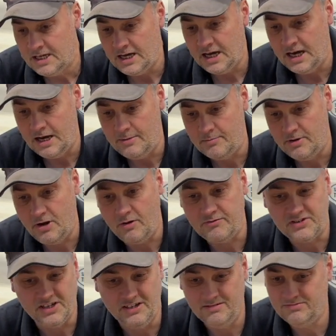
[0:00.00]

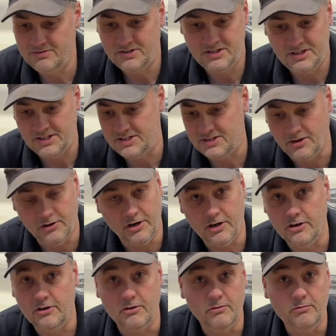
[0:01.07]
Obviously this is only
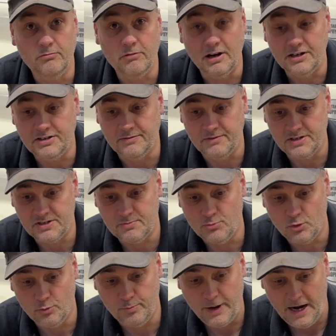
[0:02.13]
going to do relatively
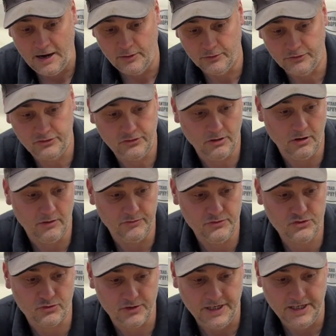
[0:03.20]
small boughs of
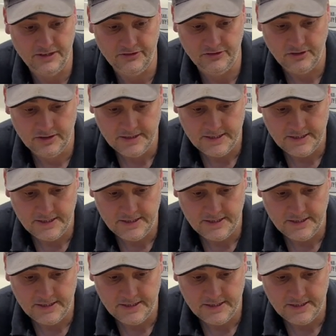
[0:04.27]
trees.